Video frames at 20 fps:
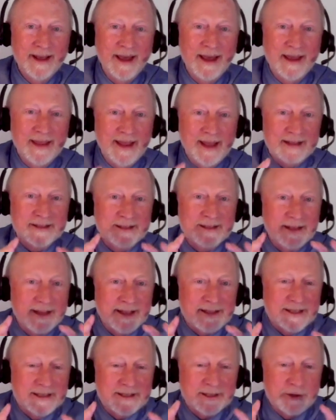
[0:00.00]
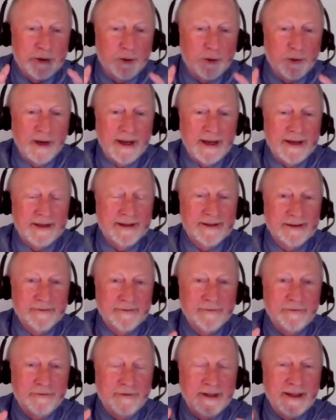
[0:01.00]
And that's this great
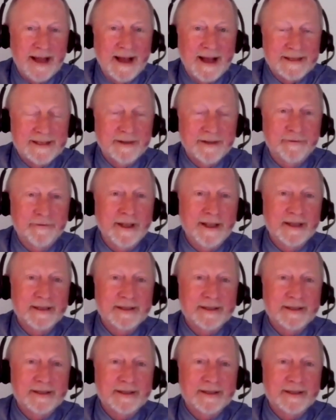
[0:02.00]
philosophy.